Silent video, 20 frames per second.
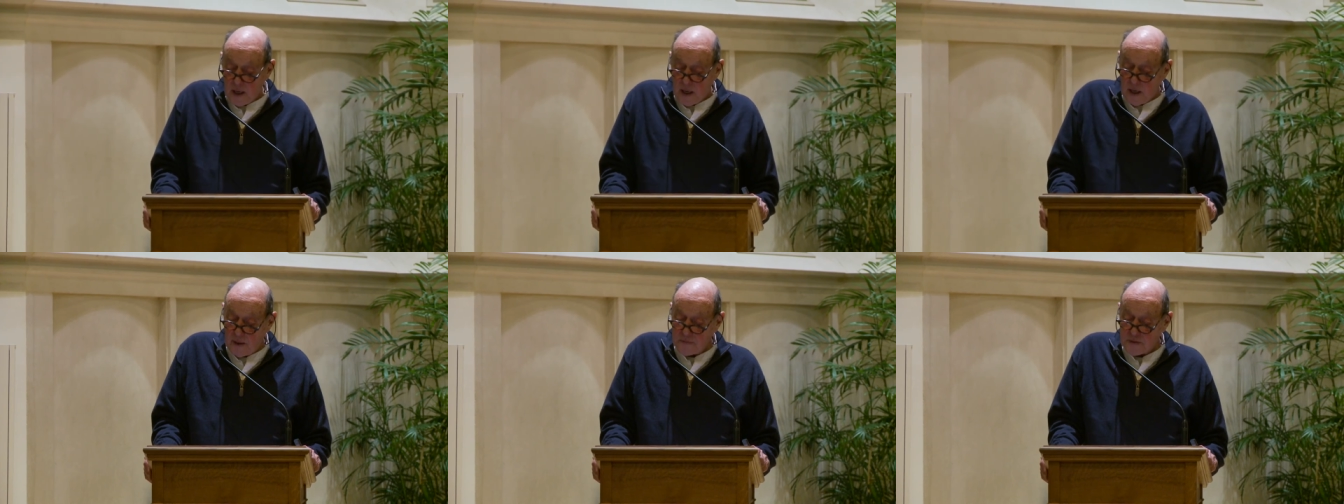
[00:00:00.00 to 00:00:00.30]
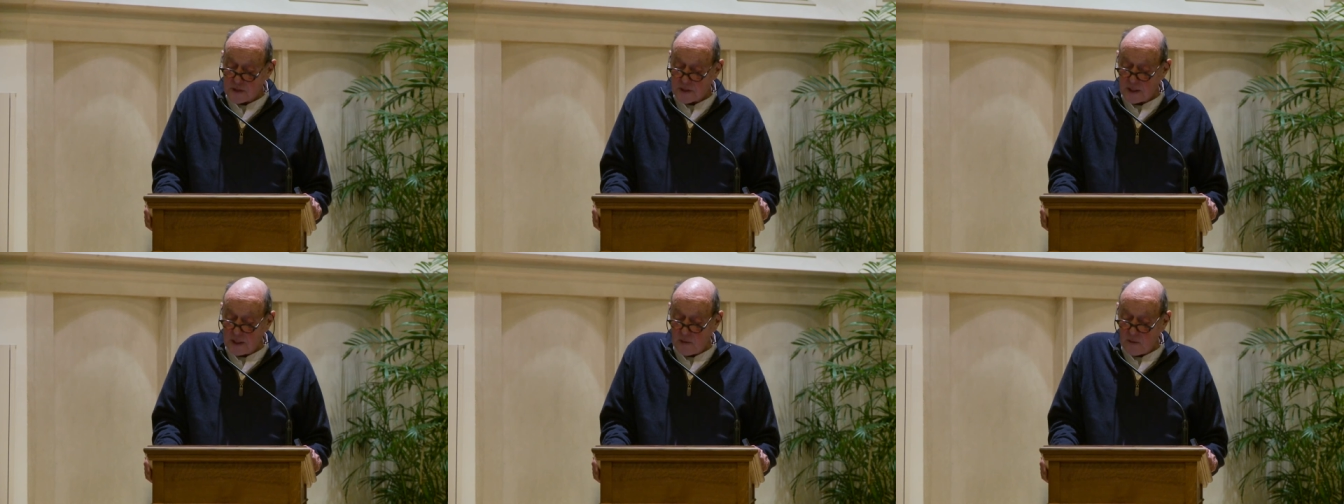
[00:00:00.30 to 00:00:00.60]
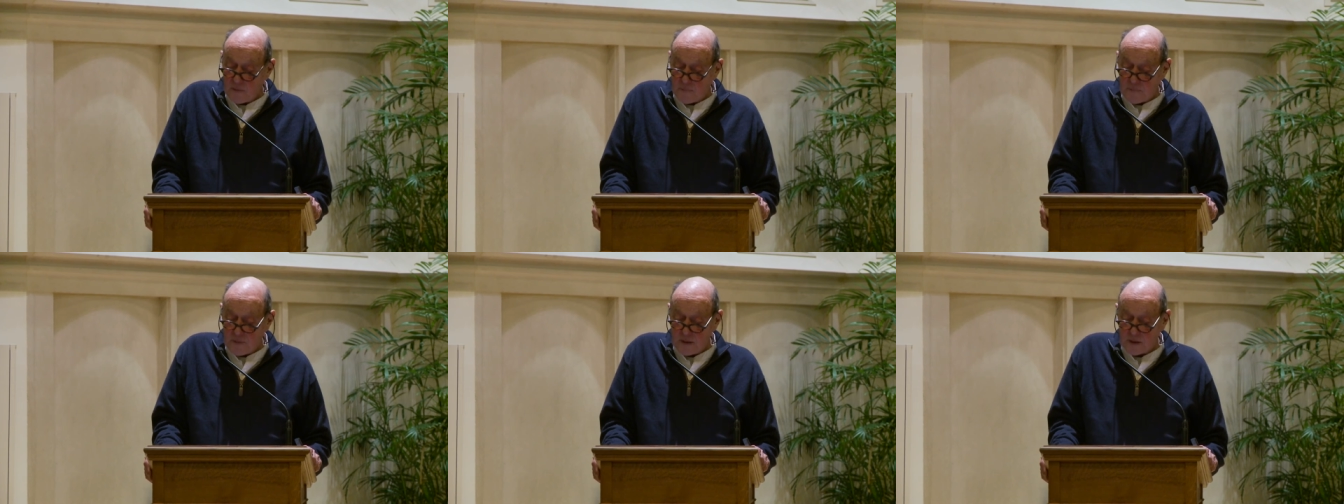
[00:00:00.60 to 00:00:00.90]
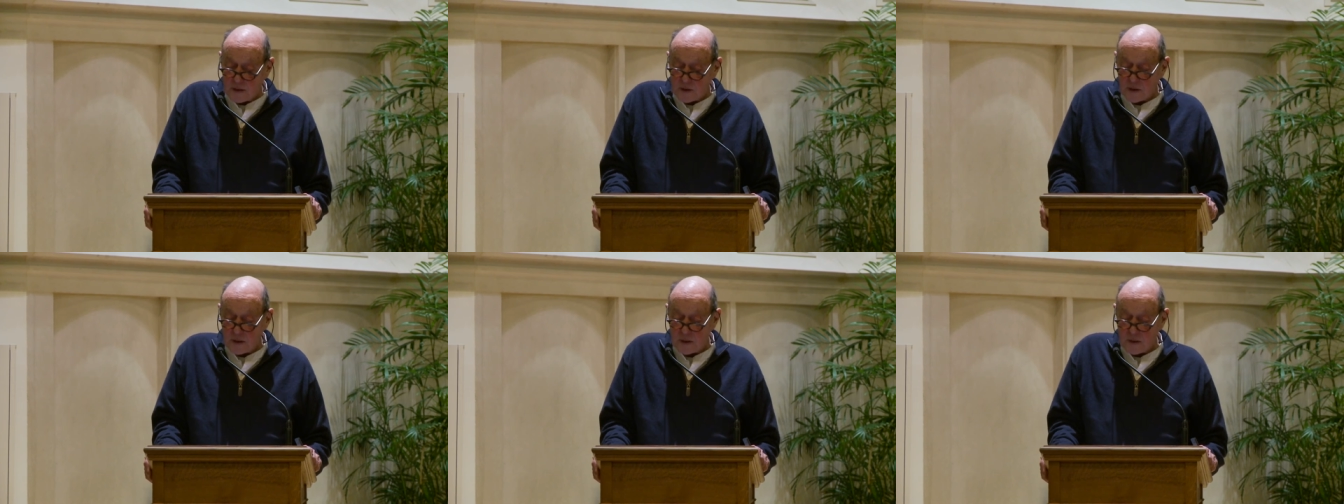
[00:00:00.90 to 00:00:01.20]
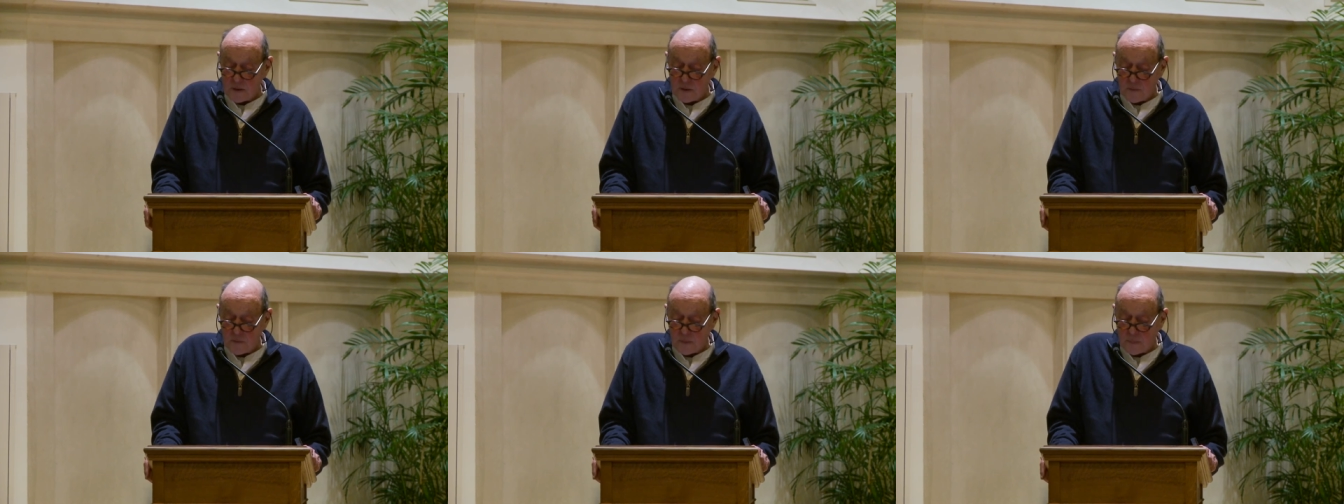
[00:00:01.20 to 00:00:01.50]
of single
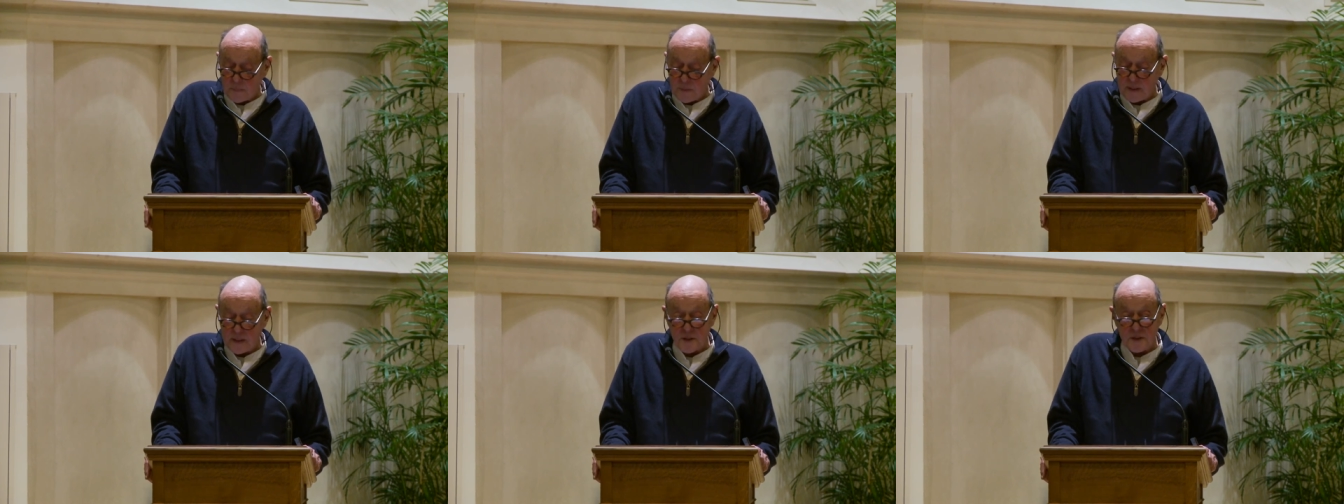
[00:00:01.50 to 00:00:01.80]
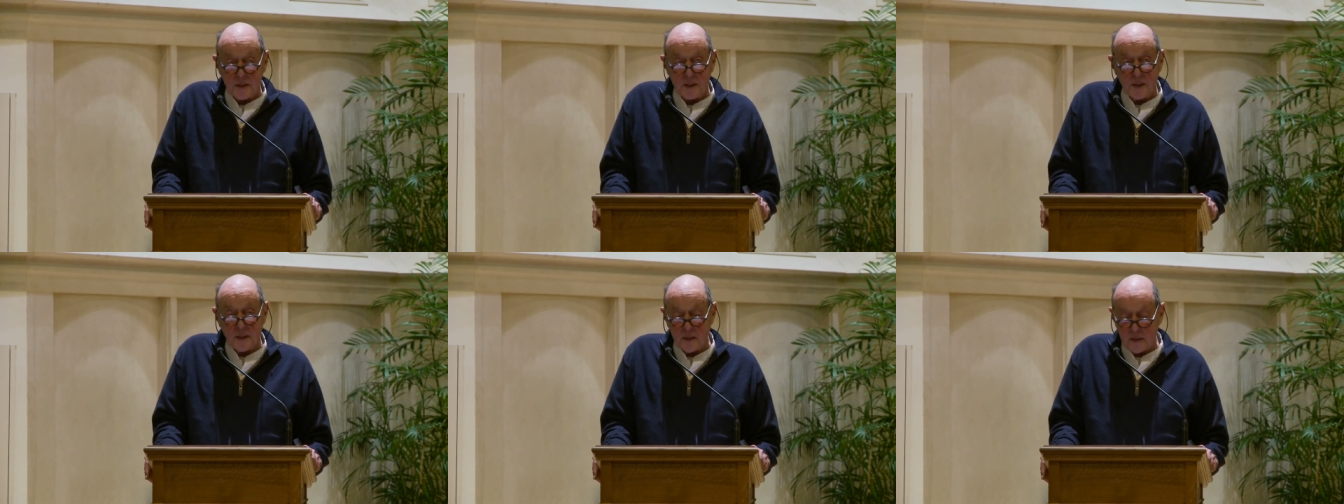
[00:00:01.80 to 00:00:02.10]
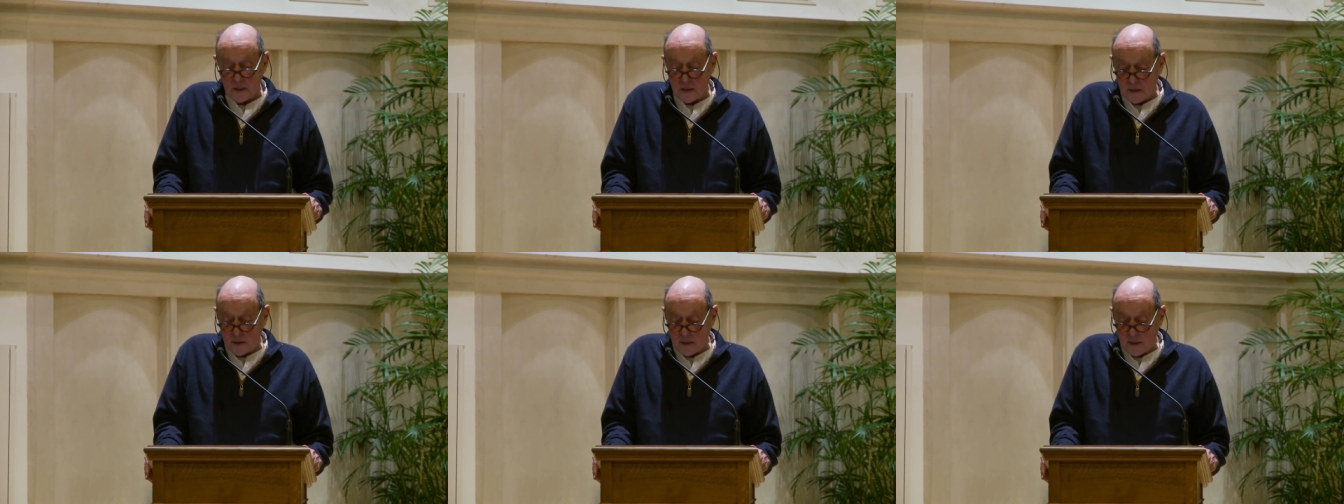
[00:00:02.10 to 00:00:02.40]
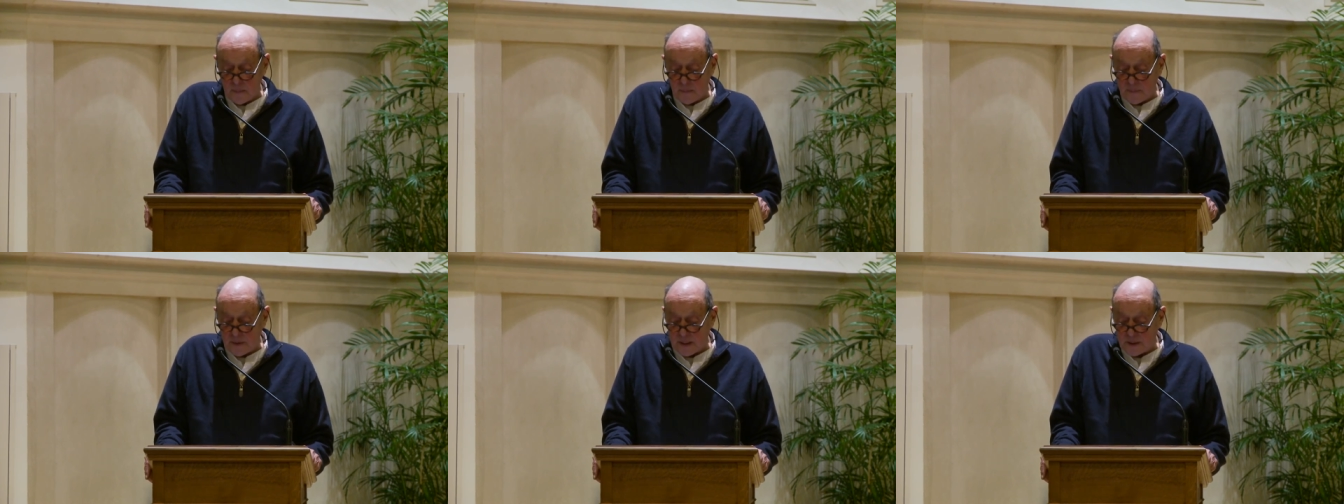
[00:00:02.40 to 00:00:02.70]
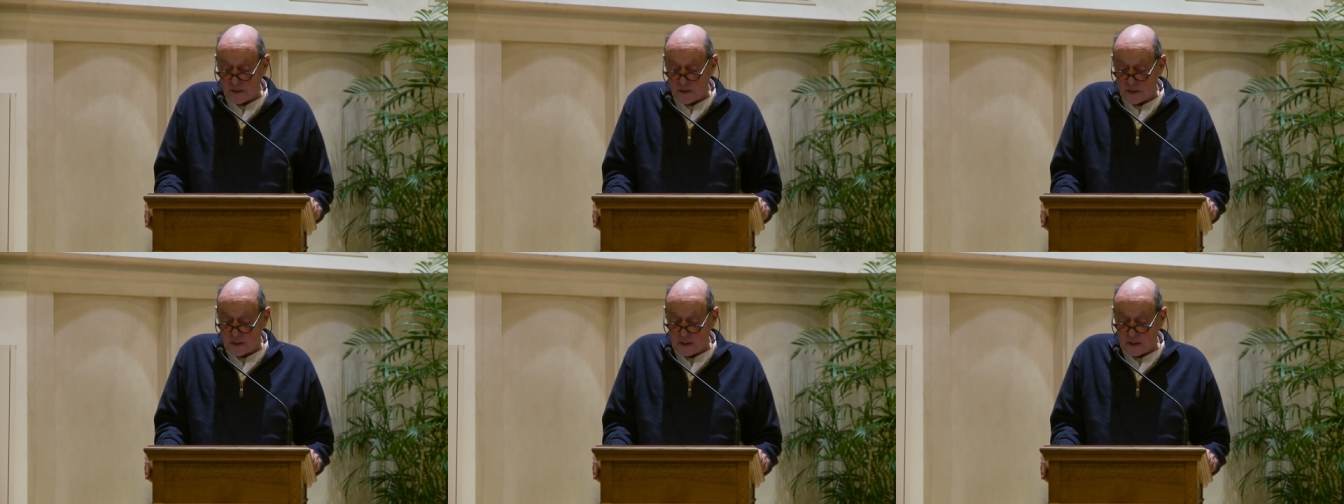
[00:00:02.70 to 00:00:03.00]
function replacing
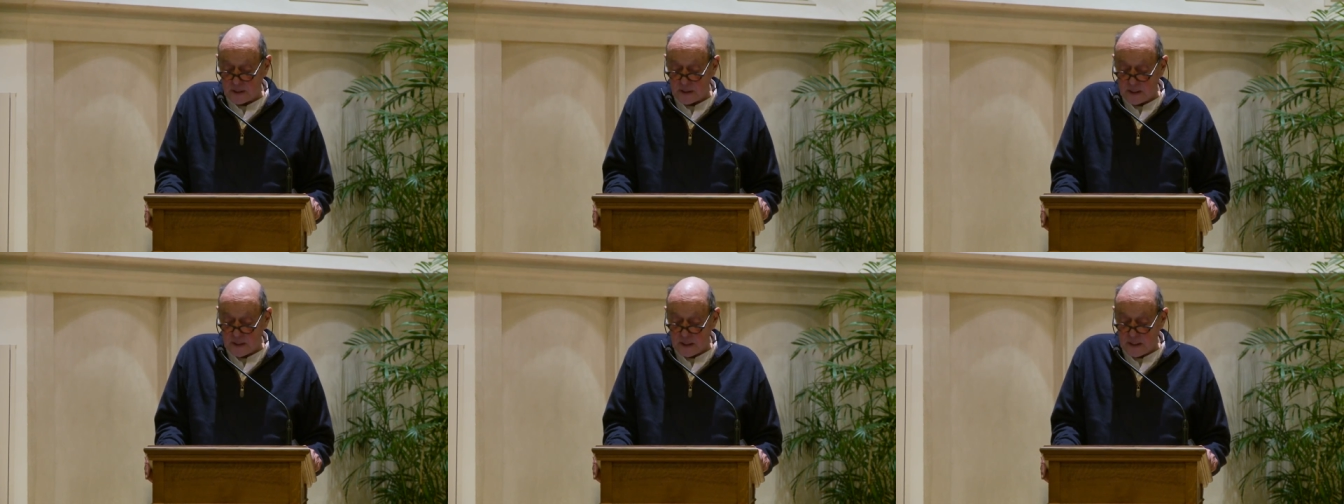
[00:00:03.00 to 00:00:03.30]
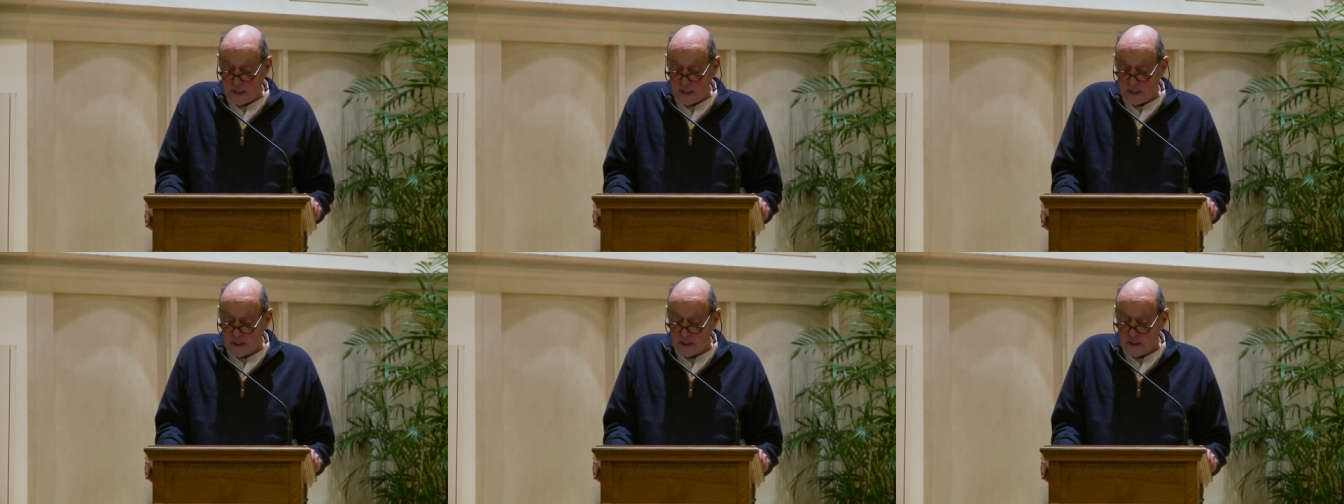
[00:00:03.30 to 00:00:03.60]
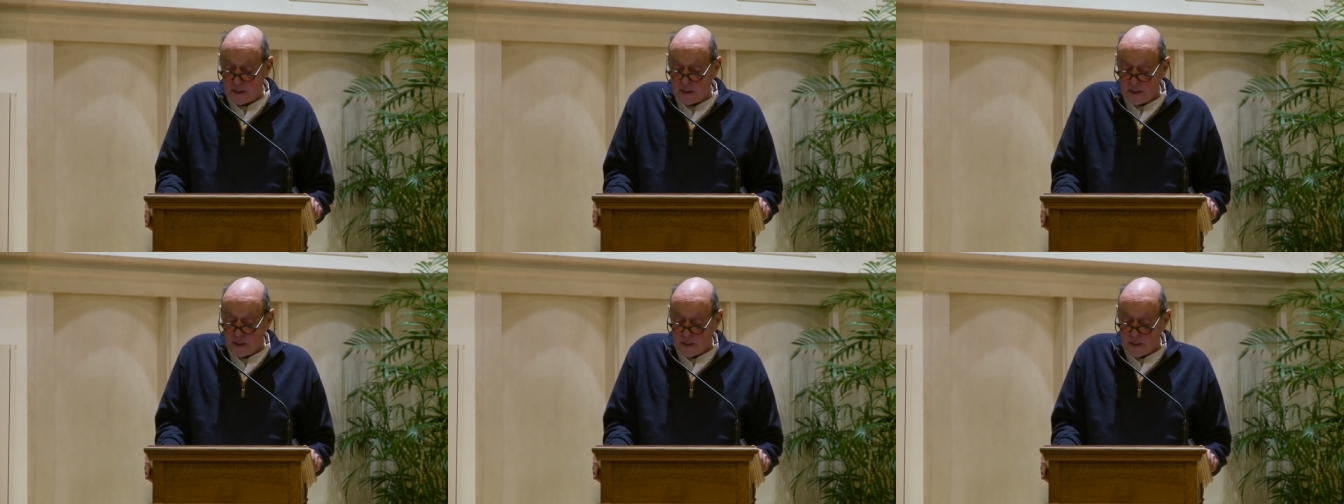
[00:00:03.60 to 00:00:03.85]
complexity and